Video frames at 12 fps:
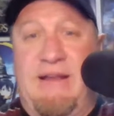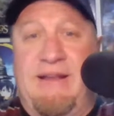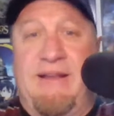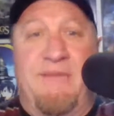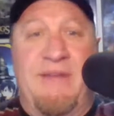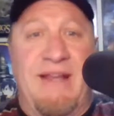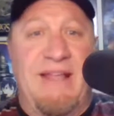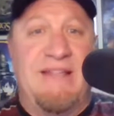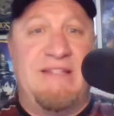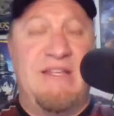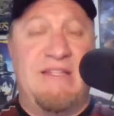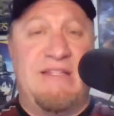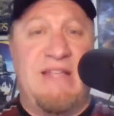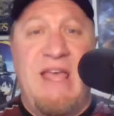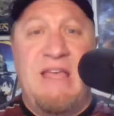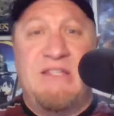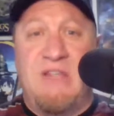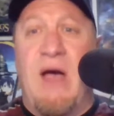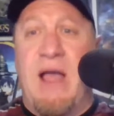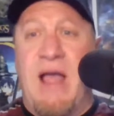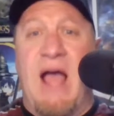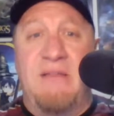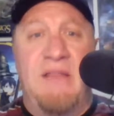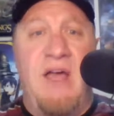I mean, it's just so
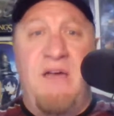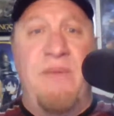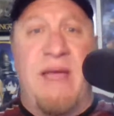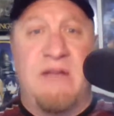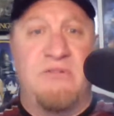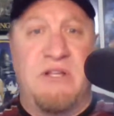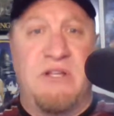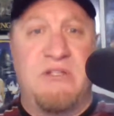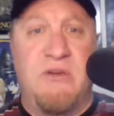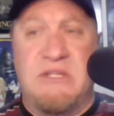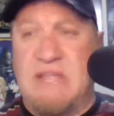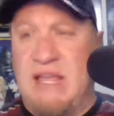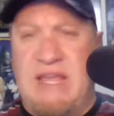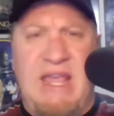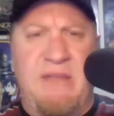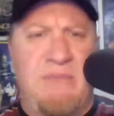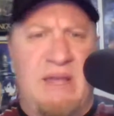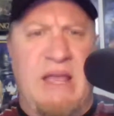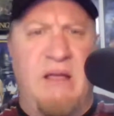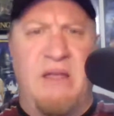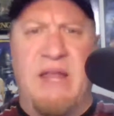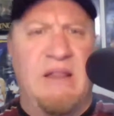I love Patrick Stewart. It's like Ian McKellen.